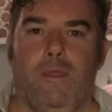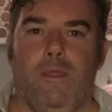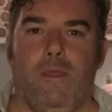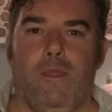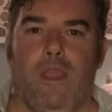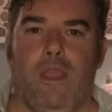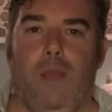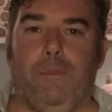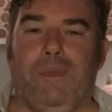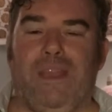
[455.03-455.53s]

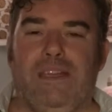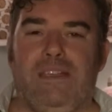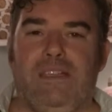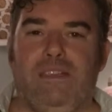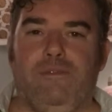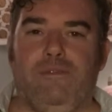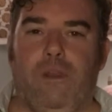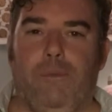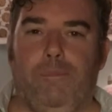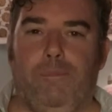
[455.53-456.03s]
I'm
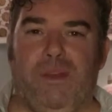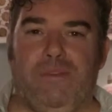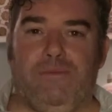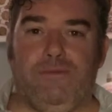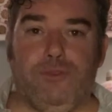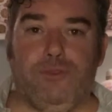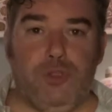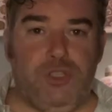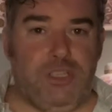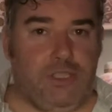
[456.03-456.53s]
getting a bit of
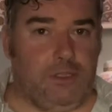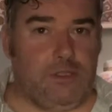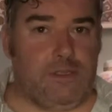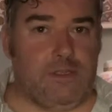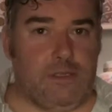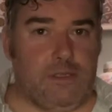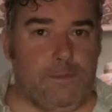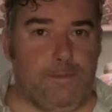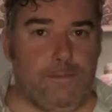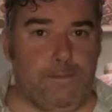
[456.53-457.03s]
fruitiness.
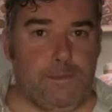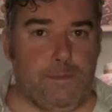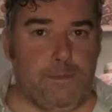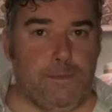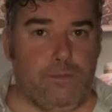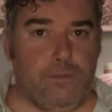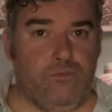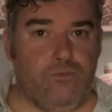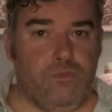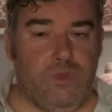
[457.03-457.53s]

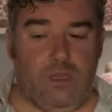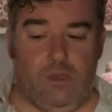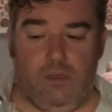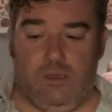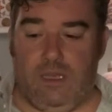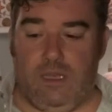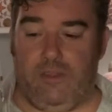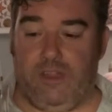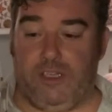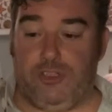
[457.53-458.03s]

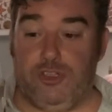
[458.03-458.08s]
Now, they do